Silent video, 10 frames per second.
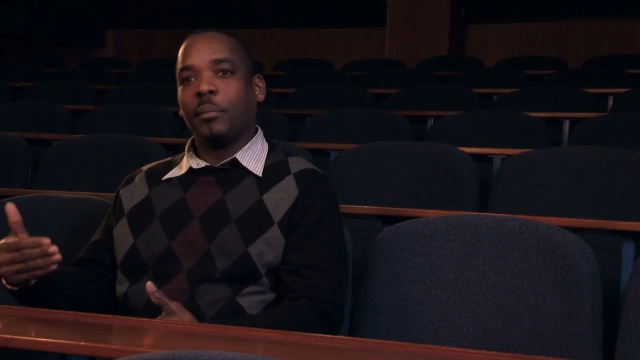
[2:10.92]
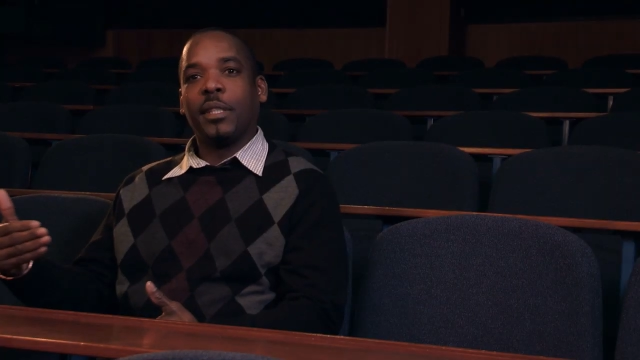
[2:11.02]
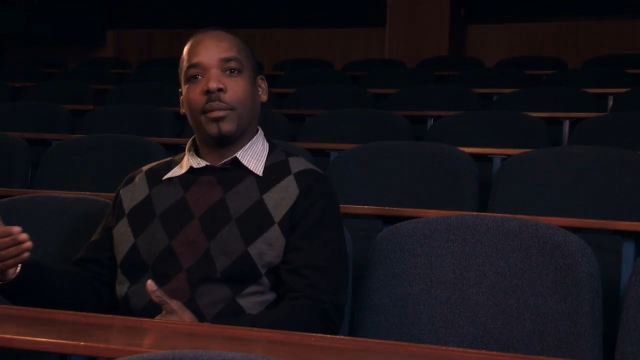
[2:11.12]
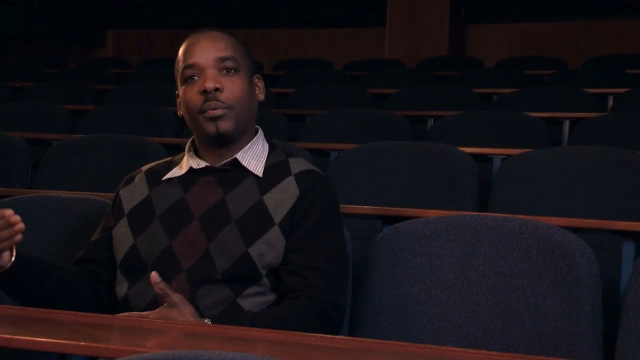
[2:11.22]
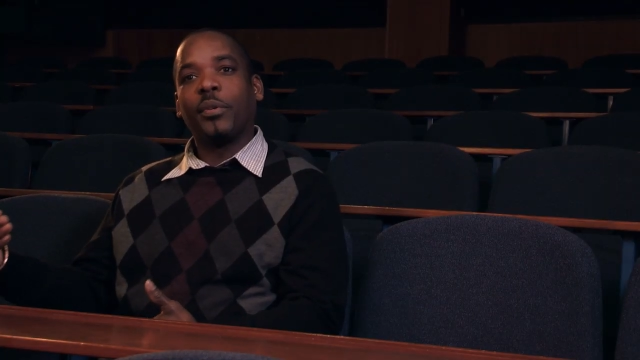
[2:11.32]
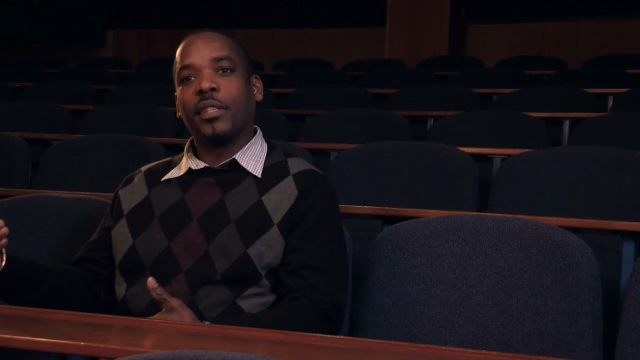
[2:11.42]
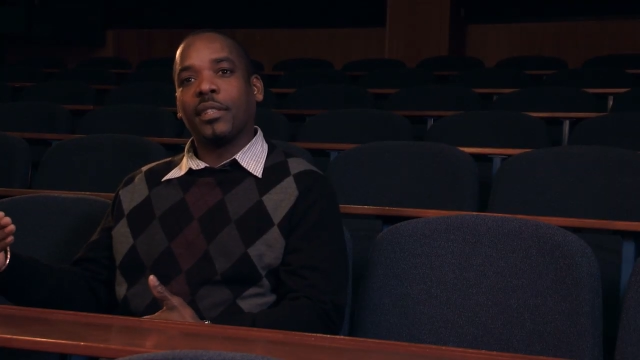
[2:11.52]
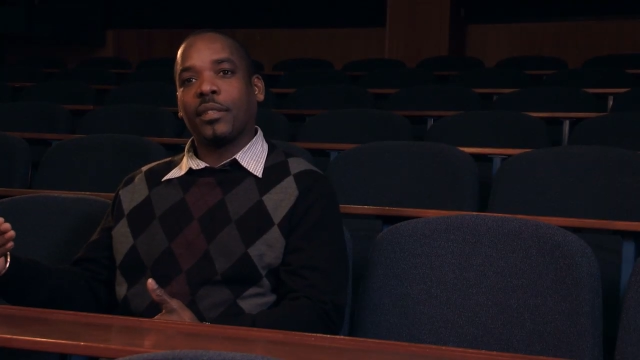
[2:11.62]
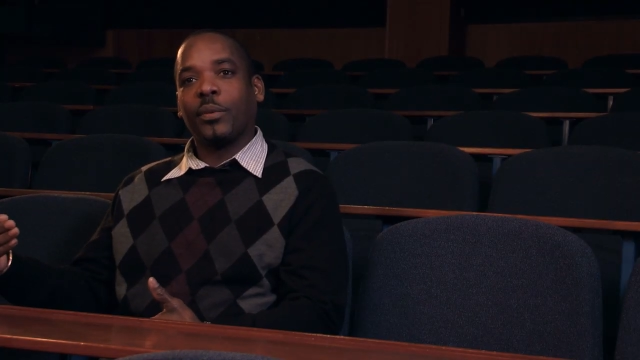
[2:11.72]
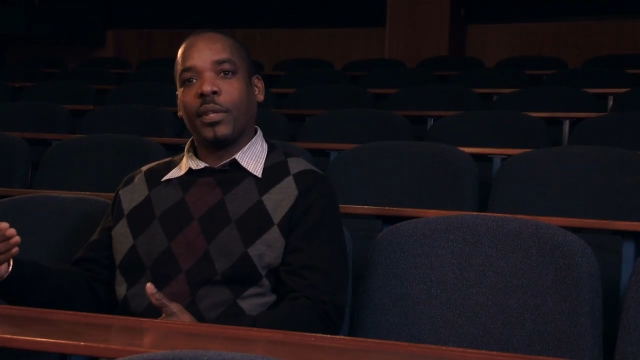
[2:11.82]
will be a
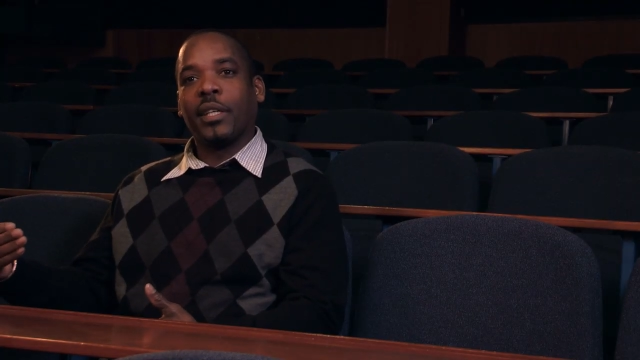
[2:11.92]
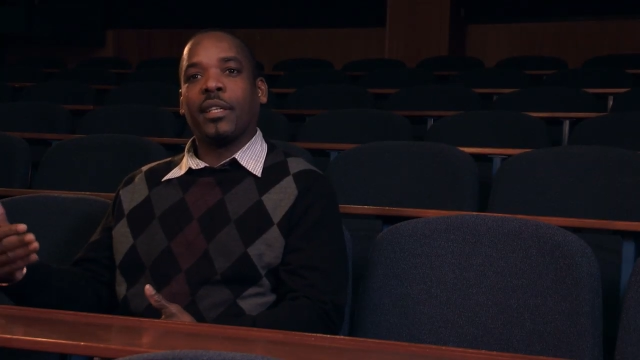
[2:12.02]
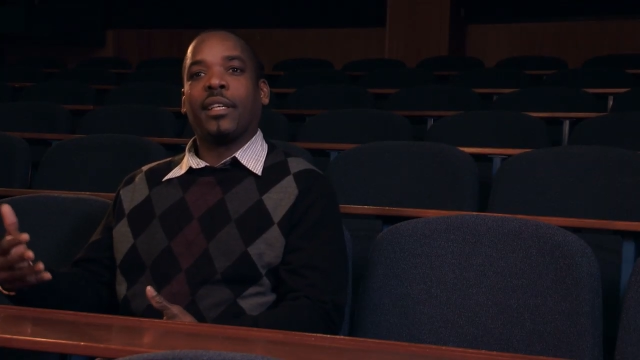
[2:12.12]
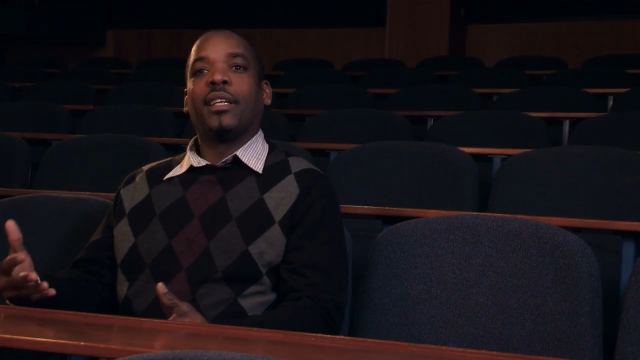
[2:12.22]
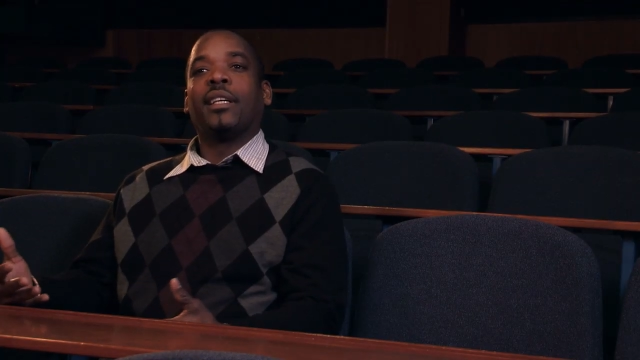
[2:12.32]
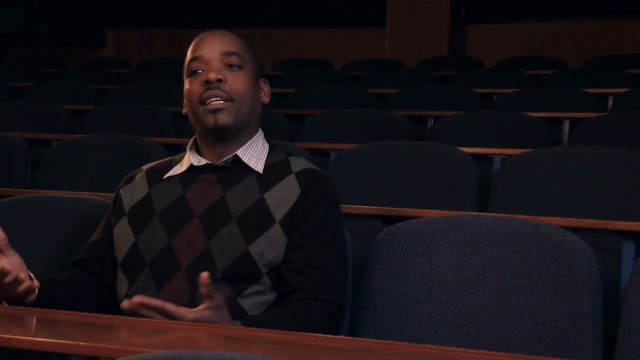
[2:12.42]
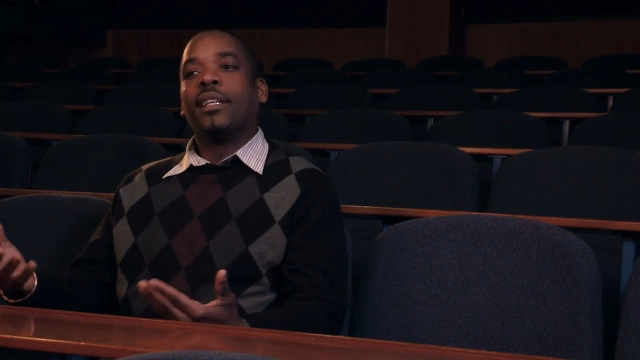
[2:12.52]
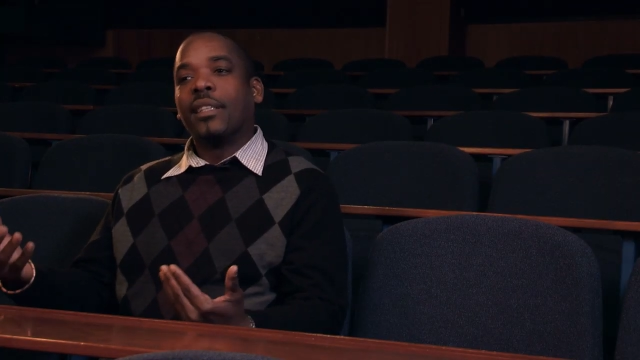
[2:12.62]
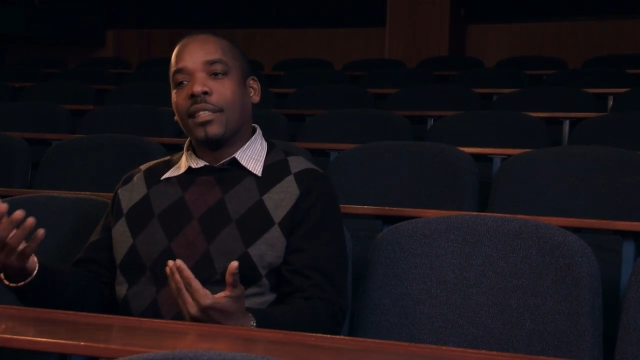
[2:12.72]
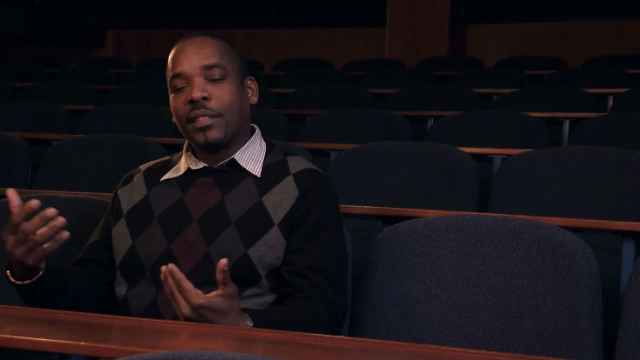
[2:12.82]
point where
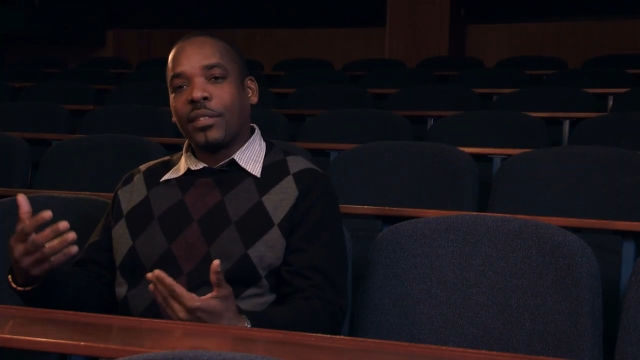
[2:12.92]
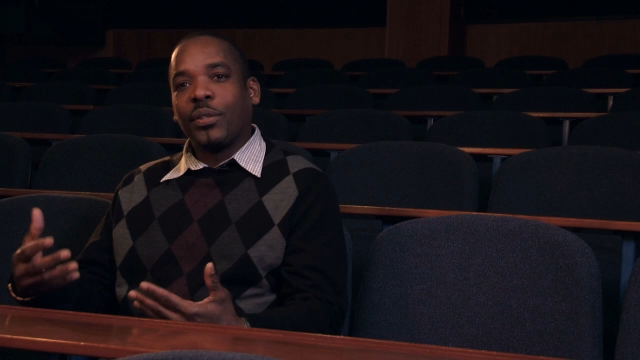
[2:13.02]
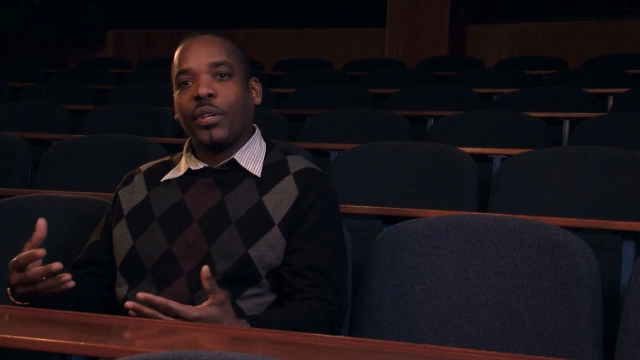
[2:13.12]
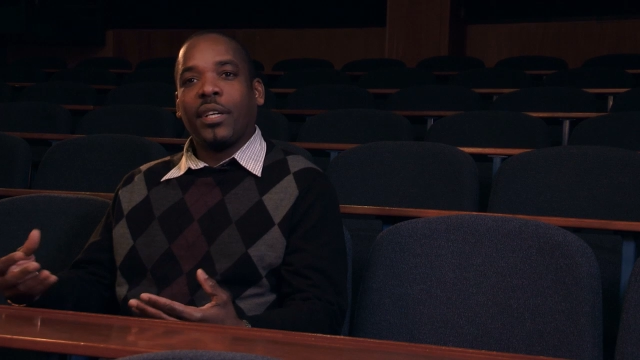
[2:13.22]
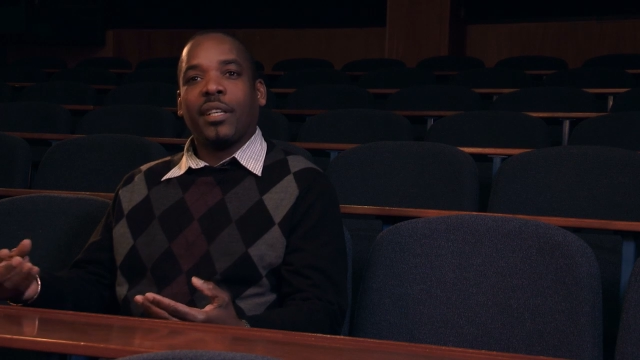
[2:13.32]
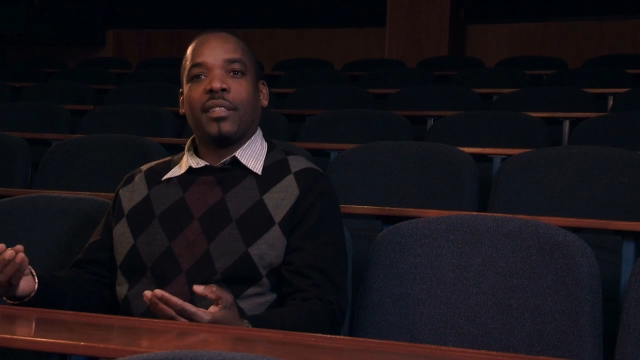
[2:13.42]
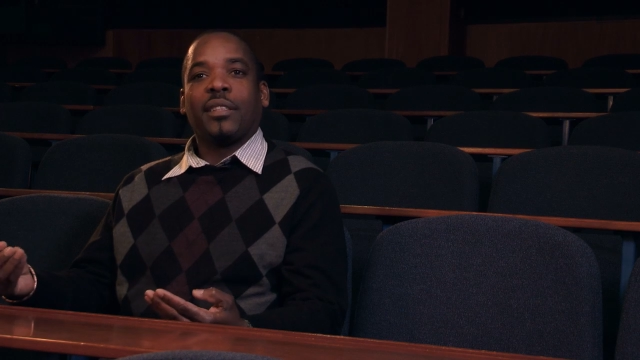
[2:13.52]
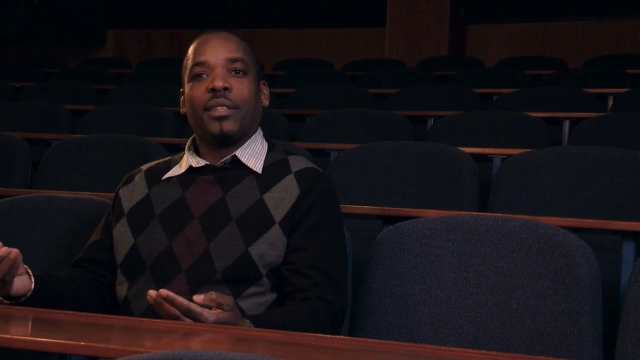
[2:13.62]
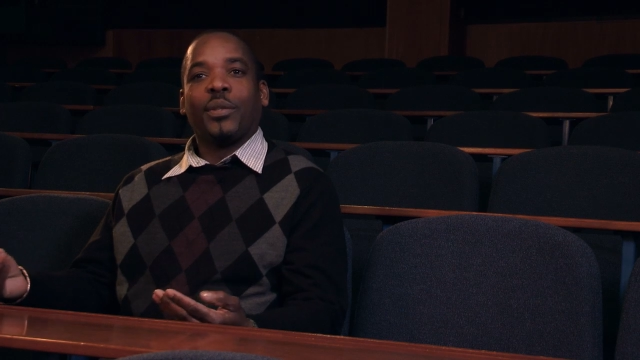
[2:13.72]
the soil